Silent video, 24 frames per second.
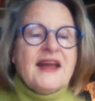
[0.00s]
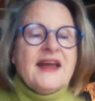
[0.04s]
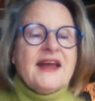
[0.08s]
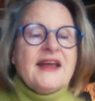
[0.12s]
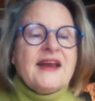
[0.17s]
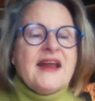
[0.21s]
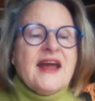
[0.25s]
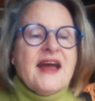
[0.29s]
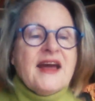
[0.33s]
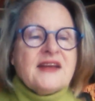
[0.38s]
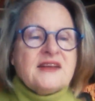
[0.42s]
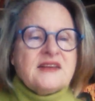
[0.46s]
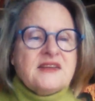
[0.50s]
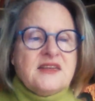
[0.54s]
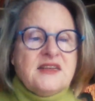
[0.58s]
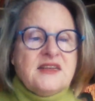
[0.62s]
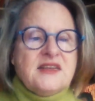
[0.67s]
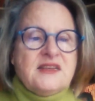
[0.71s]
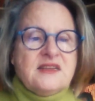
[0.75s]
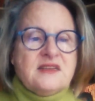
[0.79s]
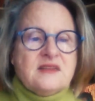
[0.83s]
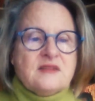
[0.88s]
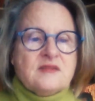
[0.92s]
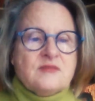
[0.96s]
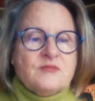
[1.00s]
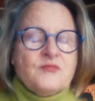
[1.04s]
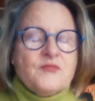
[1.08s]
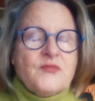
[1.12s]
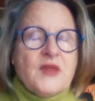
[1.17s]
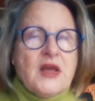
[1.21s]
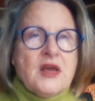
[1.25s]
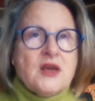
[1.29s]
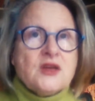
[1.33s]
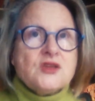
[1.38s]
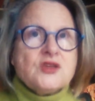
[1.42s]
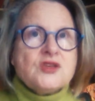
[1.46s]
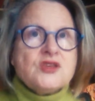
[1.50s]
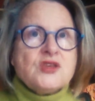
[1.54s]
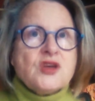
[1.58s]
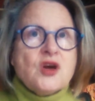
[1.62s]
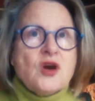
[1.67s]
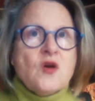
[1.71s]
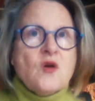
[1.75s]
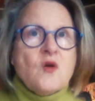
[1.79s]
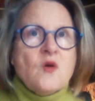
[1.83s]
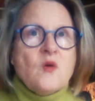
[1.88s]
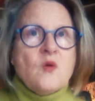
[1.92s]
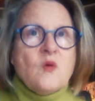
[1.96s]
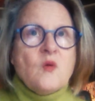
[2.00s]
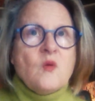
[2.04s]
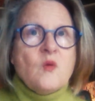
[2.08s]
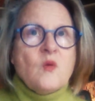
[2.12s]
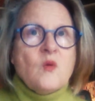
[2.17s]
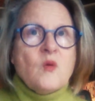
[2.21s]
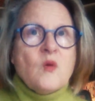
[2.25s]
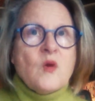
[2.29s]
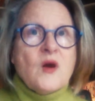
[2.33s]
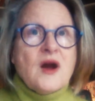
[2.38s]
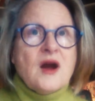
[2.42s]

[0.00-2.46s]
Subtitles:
and hadn't eaten. So